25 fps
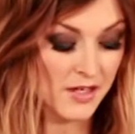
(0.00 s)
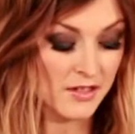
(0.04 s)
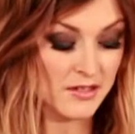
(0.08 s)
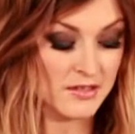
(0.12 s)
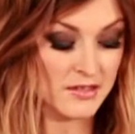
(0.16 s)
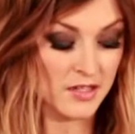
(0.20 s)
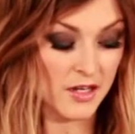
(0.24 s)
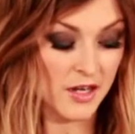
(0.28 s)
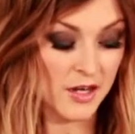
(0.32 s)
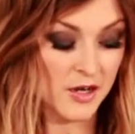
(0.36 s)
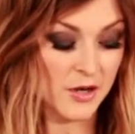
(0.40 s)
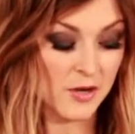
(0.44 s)

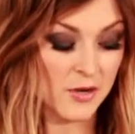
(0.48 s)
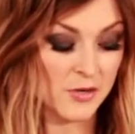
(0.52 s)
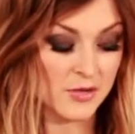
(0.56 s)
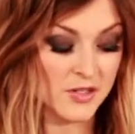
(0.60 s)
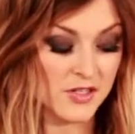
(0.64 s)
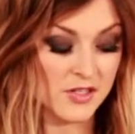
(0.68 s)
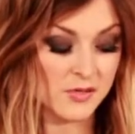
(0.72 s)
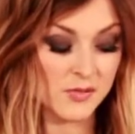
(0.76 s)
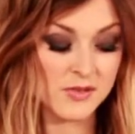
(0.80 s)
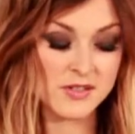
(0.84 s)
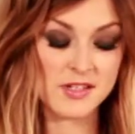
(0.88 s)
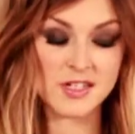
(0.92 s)
So
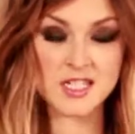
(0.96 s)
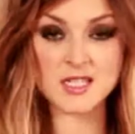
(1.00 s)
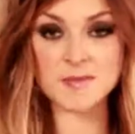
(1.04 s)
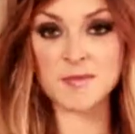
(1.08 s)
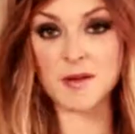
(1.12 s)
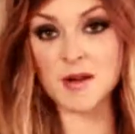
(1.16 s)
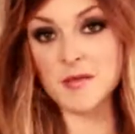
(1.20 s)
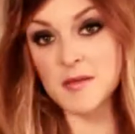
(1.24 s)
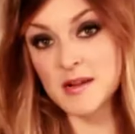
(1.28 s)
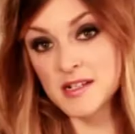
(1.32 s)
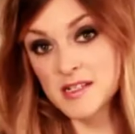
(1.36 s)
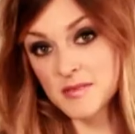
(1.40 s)
she's always
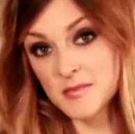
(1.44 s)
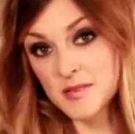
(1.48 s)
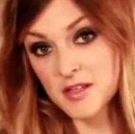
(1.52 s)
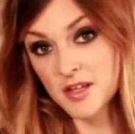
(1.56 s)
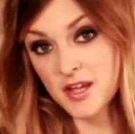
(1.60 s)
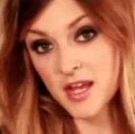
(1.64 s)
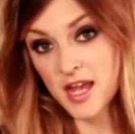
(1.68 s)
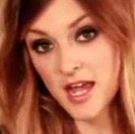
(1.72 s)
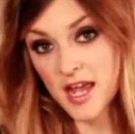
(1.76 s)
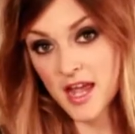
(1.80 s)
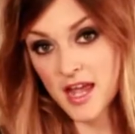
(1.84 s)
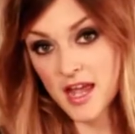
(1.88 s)
experimenting with
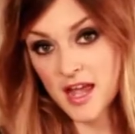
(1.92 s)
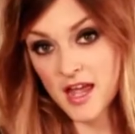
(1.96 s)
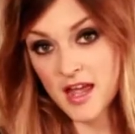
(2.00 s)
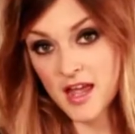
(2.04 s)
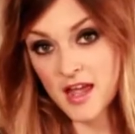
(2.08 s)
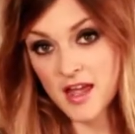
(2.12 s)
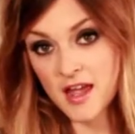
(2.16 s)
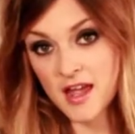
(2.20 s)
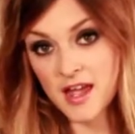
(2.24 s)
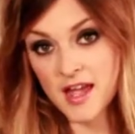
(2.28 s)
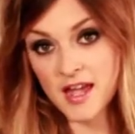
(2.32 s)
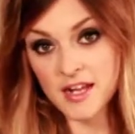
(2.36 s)
her
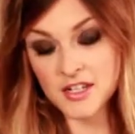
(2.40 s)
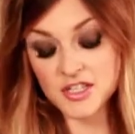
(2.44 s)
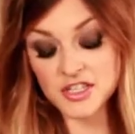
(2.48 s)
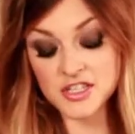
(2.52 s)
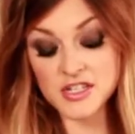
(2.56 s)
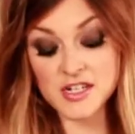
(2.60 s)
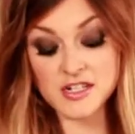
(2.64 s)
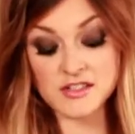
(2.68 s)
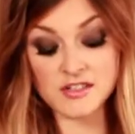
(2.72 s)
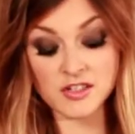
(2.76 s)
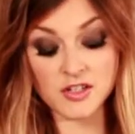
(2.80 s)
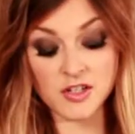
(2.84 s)
hair, and
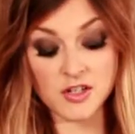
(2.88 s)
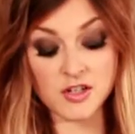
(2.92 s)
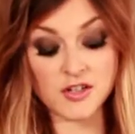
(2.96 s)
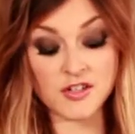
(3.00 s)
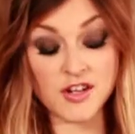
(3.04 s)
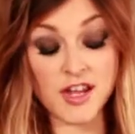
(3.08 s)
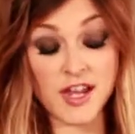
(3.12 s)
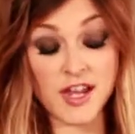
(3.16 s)
she needs a good